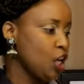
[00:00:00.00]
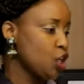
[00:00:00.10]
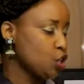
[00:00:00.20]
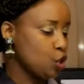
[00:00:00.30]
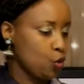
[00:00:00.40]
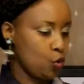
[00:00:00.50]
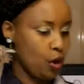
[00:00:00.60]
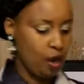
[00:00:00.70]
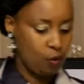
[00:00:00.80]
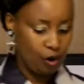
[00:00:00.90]
So
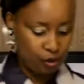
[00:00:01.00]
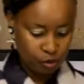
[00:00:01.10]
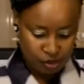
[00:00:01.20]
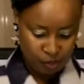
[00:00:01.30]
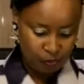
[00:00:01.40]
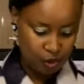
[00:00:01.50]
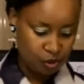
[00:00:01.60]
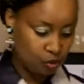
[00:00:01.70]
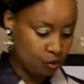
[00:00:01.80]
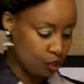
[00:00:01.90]
I want to
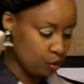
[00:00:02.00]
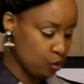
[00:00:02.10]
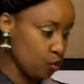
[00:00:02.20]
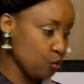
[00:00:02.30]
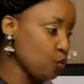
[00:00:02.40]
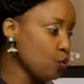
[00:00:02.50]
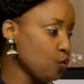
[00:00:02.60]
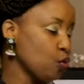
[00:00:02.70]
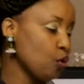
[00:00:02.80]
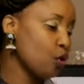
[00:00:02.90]
demonstrate to
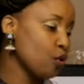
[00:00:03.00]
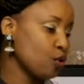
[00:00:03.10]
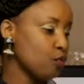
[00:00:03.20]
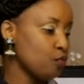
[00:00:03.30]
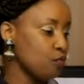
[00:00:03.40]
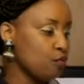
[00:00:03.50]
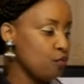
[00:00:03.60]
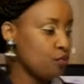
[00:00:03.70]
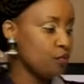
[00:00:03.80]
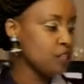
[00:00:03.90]
you on
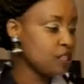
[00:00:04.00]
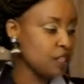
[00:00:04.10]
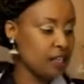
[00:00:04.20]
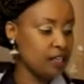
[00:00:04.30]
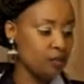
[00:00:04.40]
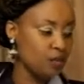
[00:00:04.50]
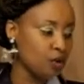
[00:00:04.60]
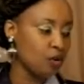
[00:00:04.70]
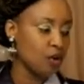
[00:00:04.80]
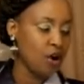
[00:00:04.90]
this lady,
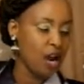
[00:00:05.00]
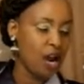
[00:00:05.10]
we'll call her